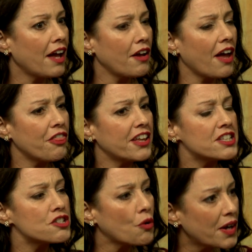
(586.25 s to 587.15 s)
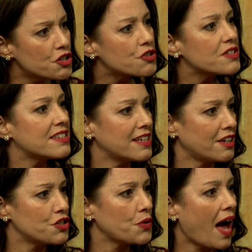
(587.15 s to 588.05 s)
I think it's so interesting
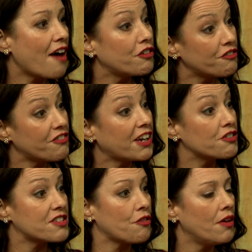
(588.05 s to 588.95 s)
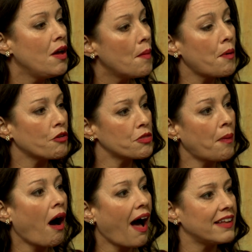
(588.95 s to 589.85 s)
to have your fingers in both
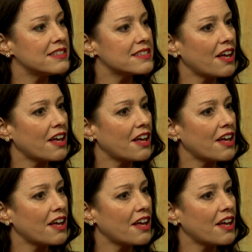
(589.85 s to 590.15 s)
pots.